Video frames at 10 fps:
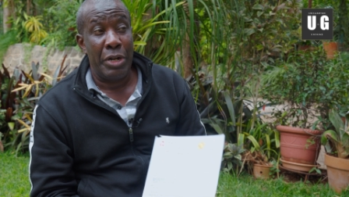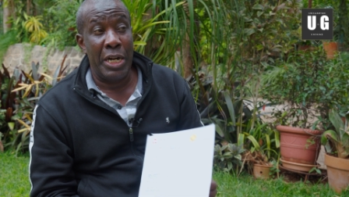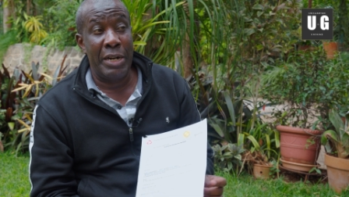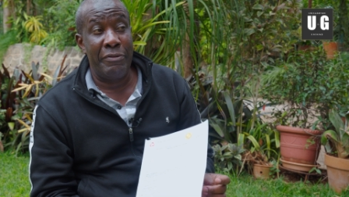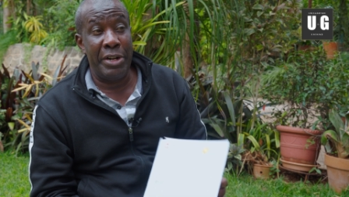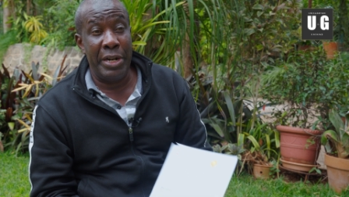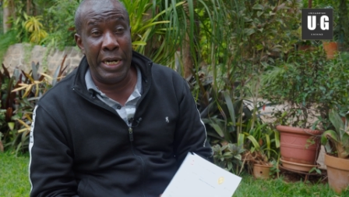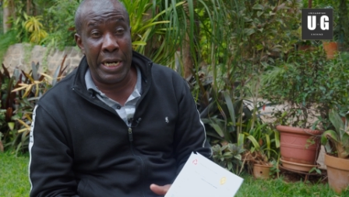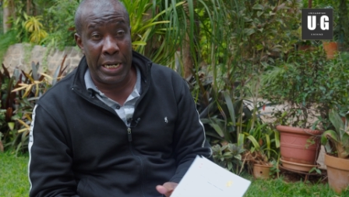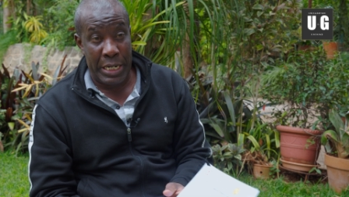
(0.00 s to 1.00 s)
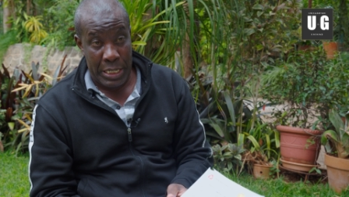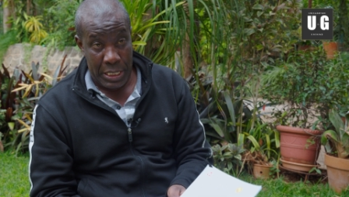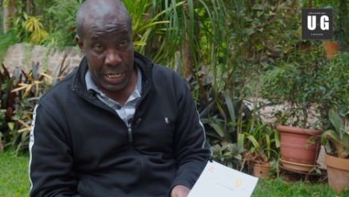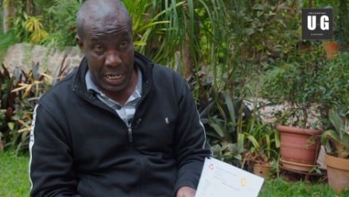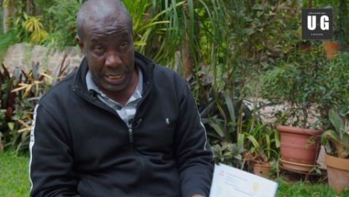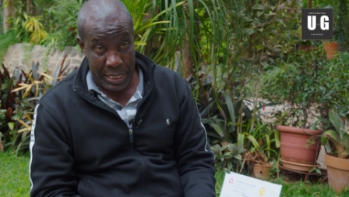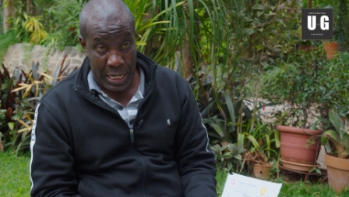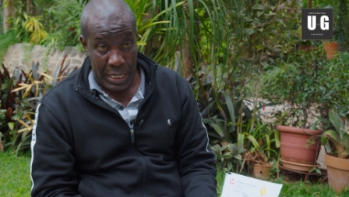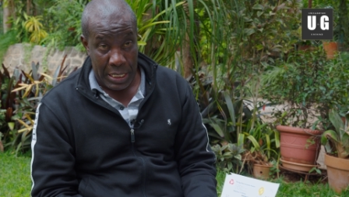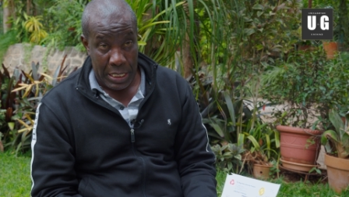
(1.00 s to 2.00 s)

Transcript: and a very rare cancer.